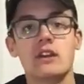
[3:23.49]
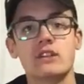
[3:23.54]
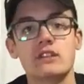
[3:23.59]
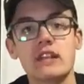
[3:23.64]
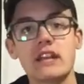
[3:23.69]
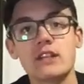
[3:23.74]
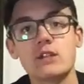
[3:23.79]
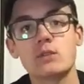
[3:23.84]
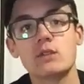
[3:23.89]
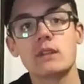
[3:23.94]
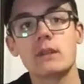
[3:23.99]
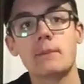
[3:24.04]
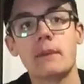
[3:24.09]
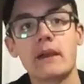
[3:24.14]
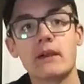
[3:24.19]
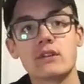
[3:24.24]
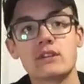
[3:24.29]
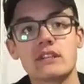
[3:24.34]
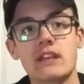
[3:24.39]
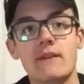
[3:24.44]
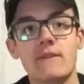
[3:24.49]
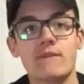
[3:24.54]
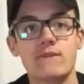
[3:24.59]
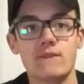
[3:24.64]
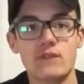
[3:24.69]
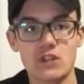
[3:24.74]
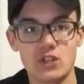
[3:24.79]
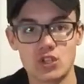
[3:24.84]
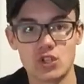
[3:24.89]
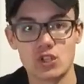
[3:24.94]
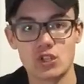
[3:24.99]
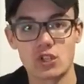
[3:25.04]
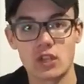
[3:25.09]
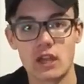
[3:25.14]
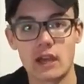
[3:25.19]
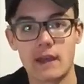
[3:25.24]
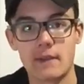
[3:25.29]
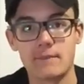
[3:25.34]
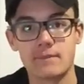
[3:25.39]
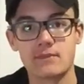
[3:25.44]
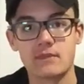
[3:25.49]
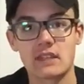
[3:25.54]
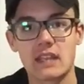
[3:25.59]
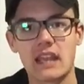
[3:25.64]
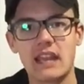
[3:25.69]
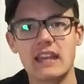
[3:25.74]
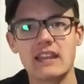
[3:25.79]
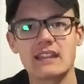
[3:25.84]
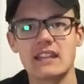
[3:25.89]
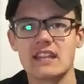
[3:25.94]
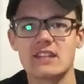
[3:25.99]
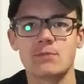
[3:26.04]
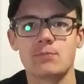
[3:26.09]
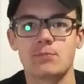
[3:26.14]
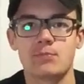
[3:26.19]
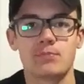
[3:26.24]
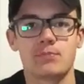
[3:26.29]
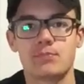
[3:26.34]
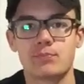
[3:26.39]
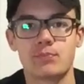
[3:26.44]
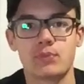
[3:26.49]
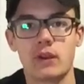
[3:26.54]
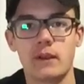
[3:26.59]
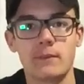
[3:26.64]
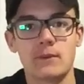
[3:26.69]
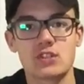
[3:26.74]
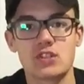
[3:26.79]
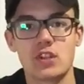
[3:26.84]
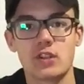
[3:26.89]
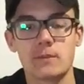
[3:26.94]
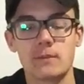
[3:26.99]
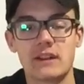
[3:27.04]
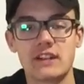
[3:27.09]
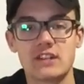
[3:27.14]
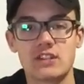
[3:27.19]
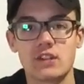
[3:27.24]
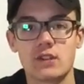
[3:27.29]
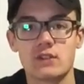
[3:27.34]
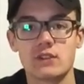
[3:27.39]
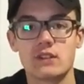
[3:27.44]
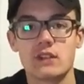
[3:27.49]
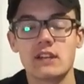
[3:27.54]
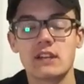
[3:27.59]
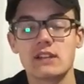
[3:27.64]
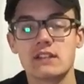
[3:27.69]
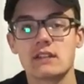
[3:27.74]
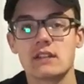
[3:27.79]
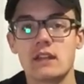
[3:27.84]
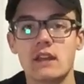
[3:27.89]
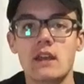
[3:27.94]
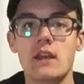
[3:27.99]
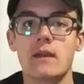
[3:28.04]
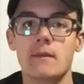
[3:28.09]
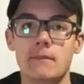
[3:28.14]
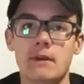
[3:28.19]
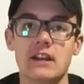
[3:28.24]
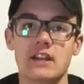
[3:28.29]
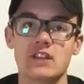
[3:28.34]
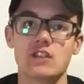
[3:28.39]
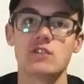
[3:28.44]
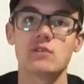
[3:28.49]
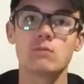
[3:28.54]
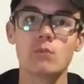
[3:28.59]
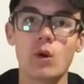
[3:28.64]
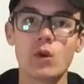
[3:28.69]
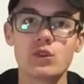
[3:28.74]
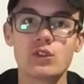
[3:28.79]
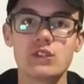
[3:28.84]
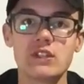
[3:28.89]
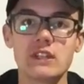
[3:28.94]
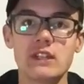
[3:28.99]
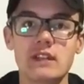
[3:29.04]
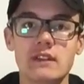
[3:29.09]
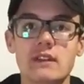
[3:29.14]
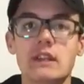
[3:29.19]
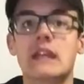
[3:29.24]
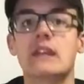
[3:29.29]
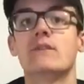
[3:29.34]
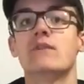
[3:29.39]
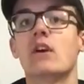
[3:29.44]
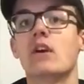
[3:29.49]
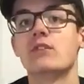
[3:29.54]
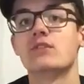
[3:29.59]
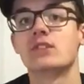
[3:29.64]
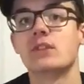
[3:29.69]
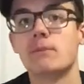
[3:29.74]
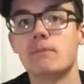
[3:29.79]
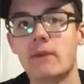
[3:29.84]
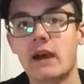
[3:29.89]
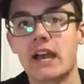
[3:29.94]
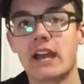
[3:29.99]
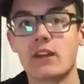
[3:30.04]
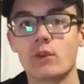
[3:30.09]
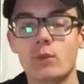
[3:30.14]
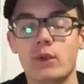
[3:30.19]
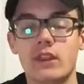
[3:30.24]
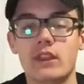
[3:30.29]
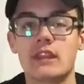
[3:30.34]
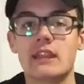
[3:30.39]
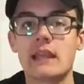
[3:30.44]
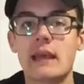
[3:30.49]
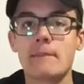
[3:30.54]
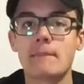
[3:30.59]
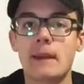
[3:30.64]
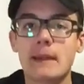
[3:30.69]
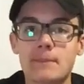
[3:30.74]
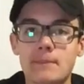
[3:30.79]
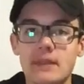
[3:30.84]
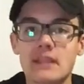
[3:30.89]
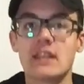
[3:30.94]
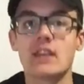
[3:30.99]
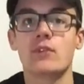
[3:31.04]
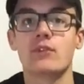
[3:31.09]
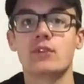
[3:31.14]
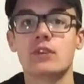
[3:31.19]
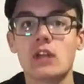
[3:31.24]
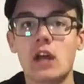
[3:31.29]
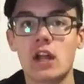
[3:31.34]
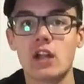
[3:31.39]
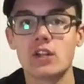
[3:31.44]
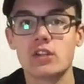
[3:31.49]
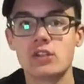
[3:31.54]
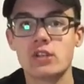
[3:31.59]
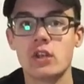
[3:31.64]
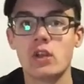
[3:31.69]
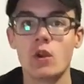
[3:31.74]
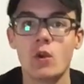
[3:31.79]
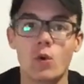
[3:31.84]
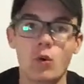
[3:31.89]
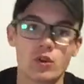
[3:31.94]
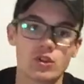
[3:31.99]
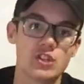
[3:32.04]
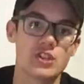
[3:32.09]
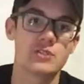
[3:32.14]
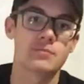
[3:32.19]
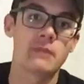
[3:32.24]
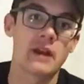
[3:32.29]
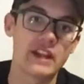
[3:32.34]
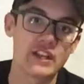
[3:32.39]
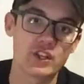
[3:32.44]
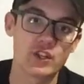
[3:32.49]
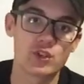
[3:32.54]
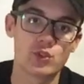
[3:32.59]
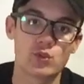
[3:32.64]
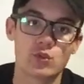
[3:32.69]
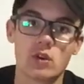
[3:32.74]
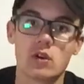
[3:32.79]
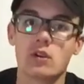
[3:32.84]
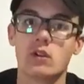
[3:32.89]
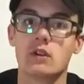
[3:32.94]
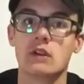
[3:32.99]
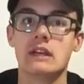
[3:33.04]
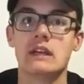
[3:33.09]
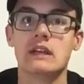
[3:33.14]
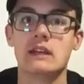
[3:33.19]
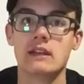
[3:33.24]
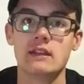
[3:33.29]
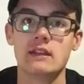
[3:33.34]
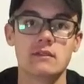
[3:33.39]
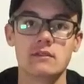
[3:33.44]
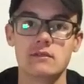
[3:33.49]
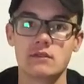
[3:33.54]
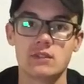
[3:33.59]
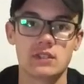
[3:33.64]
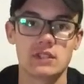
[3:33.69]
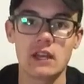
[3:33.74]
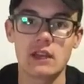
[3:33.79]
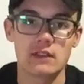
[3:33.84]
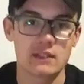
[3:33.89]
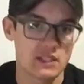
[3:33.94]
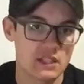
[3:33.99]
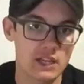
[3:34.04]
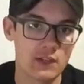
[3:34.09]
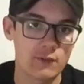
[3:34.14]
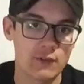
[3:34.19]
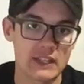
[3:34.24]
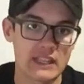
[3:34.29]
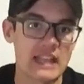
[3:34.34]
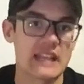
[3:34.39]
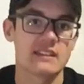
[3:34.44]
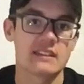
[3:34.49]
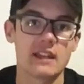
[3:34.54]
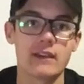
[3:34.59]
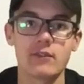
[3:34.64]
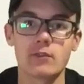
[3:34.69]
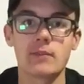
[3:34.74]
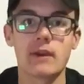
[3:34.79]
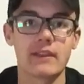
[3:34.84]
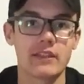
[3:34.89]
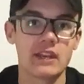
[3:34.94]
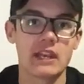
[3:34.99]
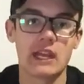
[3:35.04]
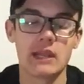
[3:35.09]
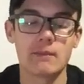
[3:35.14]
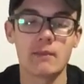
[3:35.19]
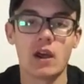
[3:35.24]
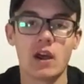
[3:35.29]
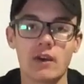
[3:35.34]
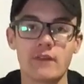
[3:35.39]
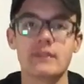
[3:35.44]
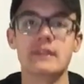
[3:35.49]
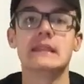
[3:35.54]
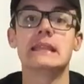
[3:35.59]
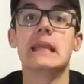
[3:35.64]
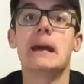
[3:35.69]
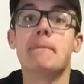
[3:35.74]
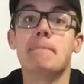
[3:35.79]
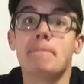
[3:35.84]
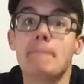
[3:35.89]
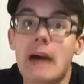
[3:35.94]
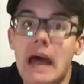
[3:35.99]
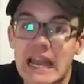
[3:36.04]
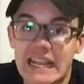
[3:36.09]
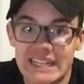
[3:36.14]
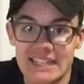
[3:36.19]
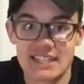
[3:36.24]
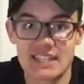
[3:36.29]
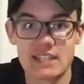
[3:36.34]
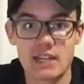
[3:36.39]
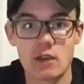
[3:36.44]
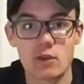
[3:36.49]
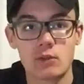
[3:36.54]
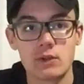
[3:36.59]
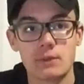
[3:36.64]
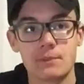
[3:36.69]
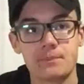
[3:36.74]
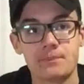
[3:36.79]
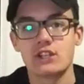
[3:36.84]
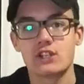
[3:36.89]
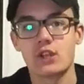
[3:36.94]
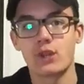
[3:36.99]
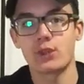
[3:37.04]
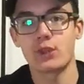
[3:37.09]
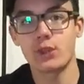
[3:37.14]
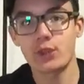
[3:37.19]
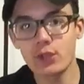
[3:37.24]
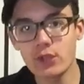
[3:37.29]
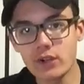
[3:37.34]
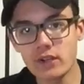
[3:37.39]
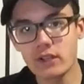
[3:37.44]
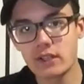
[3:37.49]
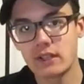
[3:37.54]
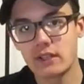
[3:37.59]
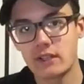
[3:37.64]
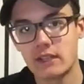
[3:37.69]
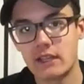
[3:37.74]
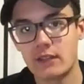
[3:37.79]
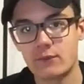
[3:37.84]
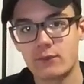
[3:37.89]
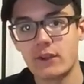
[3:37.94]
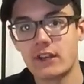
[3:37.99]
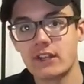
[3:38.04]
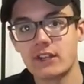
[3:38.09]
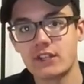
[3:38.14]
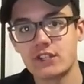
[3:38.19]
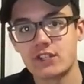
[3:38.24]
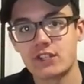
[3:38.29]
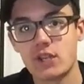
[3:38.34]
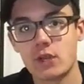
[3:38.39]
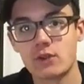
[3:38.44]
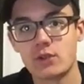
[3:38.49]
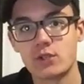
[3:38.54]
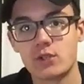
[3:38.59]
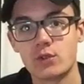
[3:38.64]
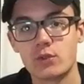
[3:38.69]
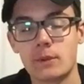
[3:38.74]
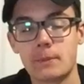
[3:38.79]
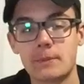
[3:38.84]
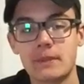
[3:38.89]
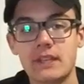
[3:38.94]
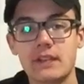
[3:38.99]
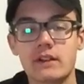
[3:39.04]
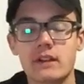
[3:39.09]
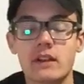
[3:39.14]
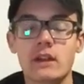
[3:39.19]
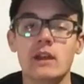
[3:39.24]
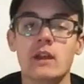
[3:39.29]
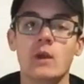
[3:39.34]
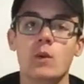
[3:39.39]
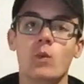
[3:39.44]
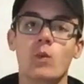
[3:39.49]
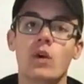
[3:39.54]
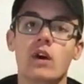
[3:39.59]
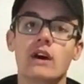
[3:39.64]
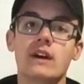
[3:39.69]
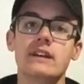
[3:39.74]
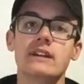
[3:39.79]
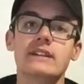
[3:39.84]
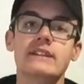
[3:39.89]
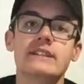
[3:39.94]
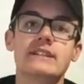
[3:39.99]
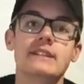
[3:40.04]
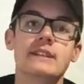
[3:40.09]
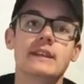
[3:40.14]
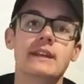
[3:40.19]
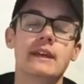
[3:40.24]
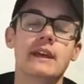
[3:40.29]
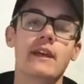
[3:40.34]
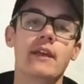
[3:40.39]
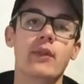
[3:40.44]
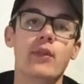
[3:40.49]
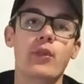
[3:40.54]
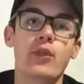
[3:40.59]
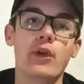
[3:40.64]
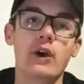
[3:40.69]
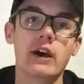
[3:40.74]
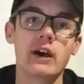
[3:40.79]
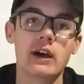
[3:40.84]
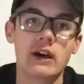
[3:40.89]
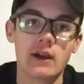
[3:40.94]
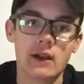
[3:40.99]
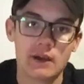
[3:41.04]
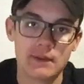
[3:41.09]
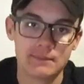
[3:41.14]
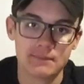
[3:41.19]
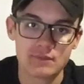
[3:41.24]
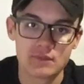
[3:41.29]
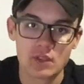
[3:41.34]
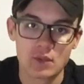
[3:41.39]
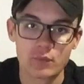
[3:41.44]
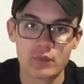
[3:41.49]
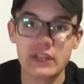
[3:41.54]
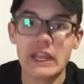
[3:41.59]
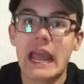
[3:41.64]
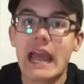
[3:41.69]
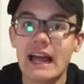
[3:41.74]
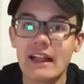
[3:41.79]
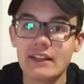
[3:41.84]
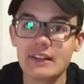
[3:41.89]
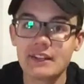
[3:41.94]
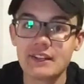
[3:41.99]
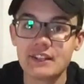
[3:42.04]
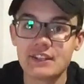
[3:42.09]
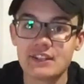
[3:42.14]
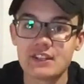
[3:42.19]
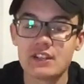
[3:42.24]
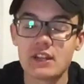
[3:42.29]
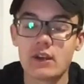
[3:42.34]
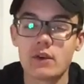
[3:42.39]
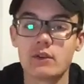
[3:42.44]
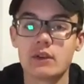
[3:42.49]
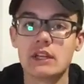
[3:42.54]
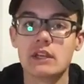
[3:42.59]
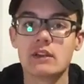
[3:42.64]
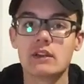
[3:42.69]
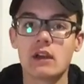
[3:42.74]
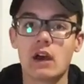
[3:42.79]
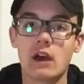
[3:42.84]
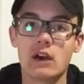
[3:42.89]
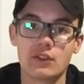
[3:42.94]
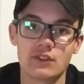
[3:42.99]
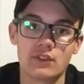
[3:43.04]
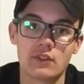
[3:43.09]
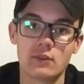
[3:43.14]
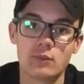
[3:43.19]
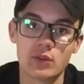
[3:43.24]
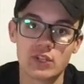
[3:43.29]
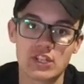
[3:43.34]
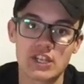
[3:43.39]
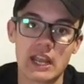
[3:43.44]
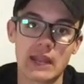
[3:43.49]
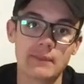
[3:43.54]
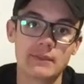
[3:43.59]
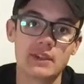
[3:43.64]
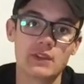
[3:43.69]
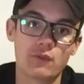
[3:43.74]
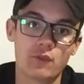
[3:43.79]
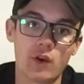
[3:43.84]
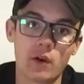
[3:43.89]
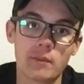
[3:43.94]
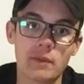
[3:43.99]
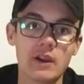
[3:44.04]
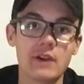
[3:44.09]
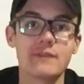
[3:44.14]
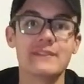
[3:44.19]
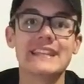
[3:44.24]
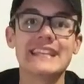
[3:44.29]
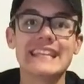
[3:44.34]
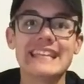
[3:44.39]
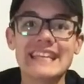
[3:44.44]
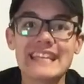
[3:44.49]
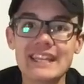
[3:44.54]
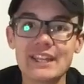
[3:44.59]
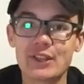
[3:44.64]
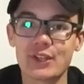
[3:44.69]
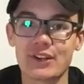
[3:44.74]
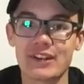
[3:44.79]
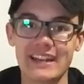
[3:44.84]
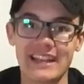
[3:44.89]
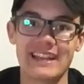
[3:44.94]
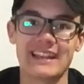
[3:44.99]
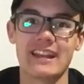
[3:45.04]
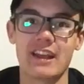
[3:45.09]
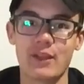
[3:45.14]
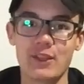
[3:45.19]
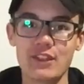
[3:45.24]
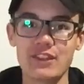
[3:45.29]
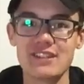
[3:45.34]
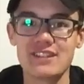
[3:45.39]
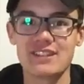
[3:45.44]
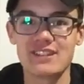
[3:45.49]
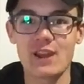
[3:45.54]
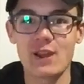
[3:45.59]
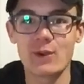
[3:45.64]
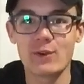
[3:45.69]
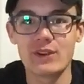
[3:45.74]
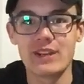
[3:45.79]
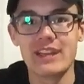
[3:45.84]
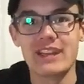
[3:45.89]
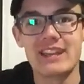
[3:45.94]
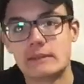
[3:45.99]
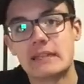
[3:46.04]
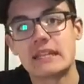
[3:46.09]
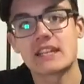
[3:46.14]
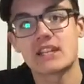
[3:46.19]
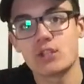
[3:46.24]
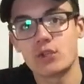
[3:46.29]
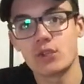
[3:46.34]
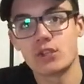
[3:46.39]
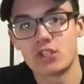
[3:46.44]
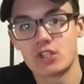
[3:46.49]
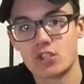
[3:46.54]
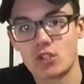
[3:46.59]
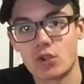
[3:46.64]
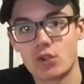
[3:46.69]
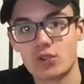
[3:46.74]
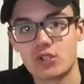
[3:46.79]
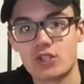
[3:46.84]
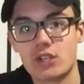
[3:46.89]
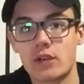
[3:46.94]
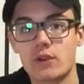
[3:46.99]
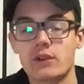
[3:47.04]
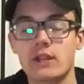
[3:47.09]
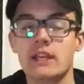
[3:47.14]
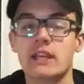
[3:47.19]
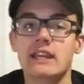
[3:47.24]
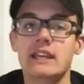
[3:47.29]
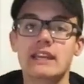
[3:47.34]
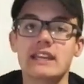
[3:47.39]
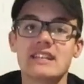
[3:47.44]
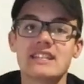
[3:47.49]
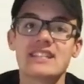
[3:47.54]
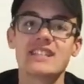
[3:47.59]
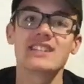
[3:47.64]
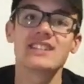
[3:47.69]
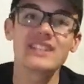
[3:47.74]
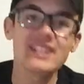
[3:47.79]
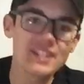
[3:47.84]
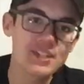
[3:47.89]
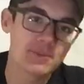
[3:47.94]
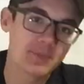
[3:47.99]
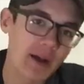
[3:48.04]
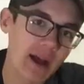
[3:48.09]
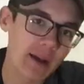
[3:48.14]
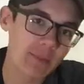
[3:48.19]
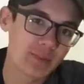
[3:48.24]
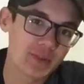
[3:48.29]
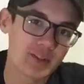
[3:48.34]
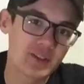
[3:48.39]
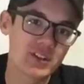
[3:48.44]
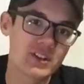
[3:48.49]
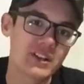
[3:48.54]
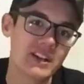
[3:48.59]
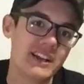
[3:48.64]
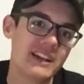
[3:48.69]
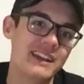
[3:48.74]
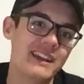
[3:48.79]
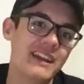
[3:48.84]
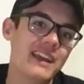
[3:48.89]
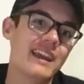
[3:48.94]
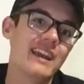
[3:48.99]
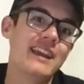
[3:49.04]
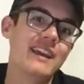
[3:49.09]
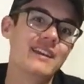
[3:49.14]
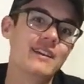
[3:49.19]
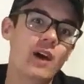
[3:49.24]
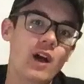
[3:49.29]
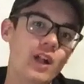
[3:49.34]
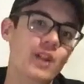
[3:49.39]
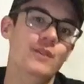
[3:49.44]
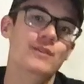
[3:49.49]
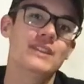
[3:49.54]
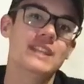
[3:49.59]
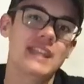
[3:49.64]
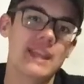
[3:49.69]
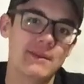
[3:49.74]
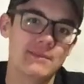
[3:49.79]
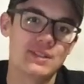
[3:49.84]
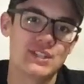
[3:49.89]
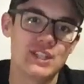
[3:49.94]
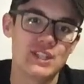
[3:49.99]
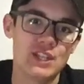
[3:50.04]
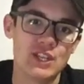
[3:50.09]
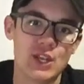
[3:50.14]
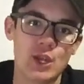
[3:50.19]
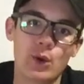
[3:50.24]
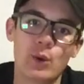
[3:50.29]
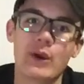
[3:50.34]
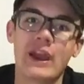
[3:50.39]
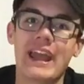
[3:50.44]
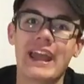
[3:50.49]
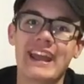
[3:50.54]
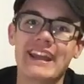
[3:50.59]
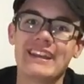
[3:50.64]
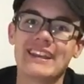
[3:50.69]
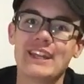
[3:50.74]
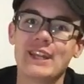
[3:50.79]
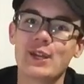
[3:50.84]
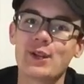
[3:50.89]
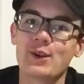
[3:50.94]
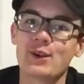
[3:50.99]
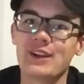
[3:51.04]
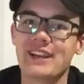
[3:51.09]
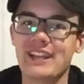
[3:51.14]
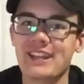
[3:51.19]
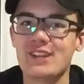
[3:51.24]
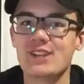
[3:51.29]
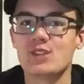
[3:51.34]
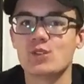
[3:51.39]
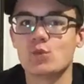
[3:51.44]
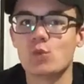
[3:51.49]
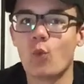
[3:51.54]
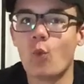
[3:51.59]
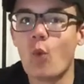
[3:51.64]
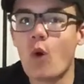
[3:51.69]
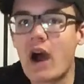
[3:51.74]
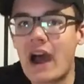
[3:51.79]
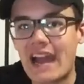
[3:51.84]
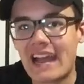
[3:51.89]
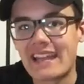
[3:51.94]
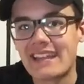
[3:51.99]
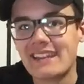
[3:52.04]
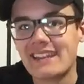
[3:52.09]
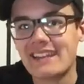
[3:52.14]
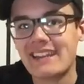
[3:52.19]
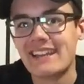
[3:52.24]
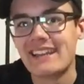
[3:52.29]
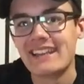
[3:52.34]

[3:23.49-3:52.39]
So that's the powers that Vision got. And that's pretty much all the Mind Stone does, but it mostly involves the mind, whether that might be given knowledge or just mind control, stuff like that, given by the name of the Mind Stone. So the third Infinity Stone to appear was the Reality Stone, also, which came in the form of the Ether. Now this stone, next to the Soul Stone, is the least popular in all of the MCU, and here is why.